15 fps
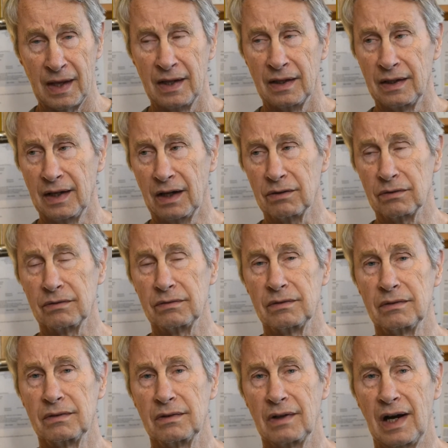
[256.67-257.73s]
Now,
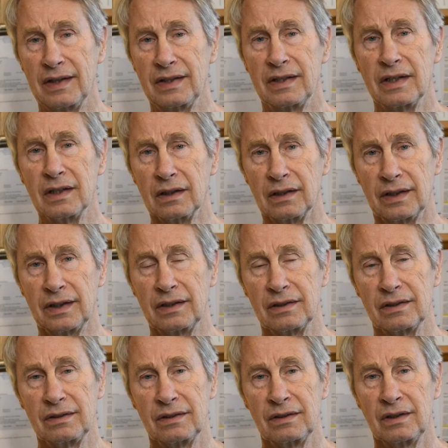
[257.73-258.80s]
ideally,
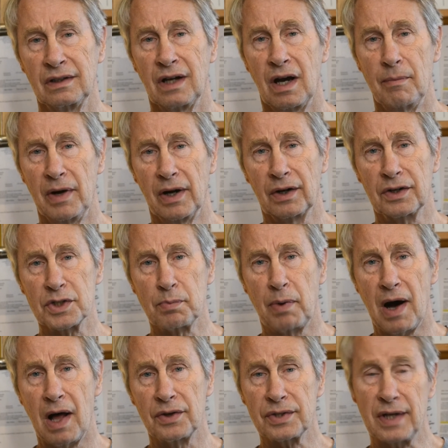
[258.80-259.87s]
America's
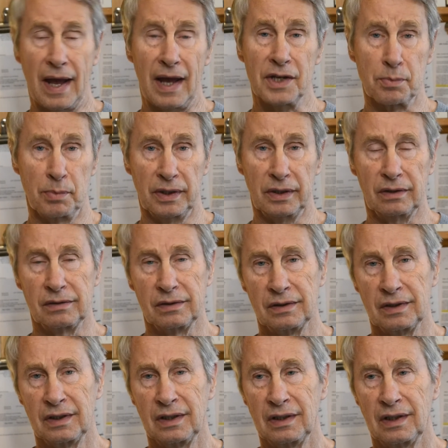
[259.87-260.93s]
policy has been,
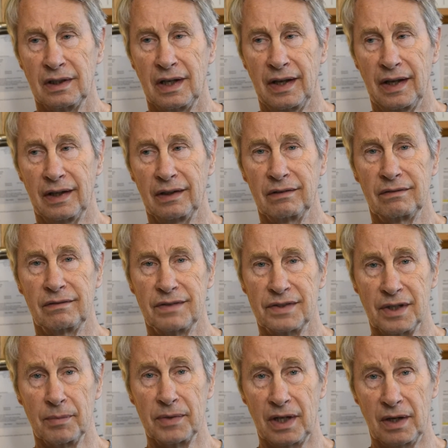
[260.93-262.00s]
and
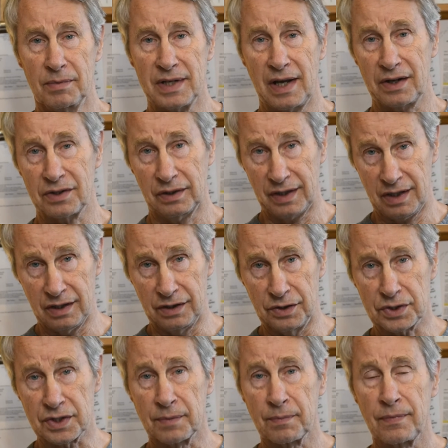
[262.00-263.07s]
sometimes actually
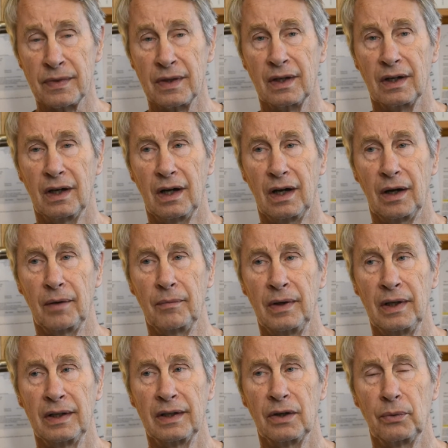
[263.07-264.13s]
is,
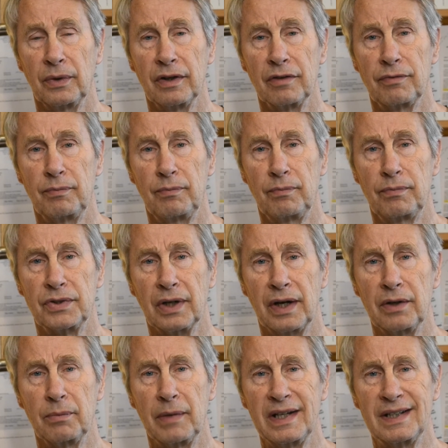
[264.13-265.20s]
that we have tried
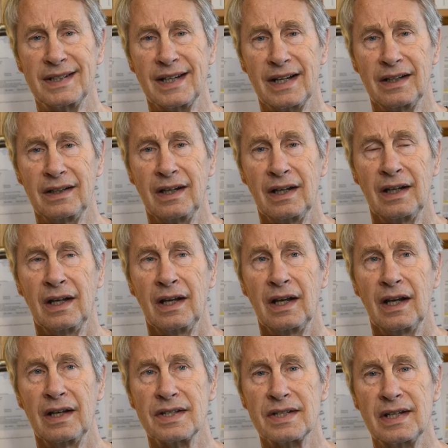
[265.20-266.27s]
to maintain
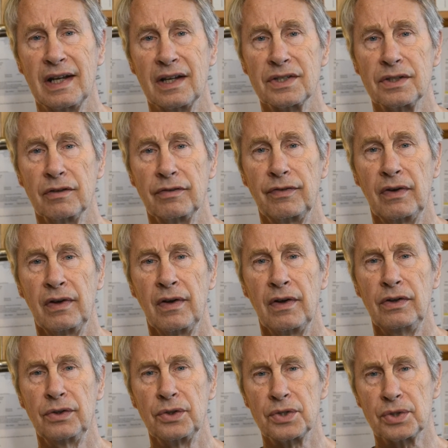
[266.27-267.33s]
a stance of
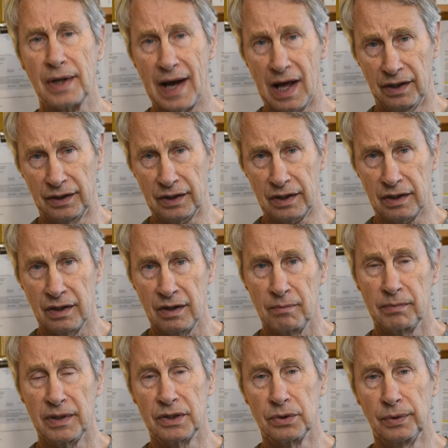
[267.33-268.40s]
neutrality
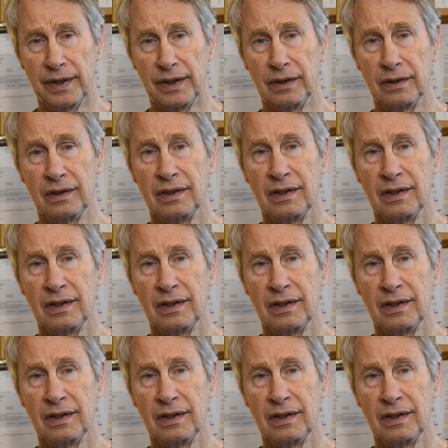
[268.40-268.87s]
between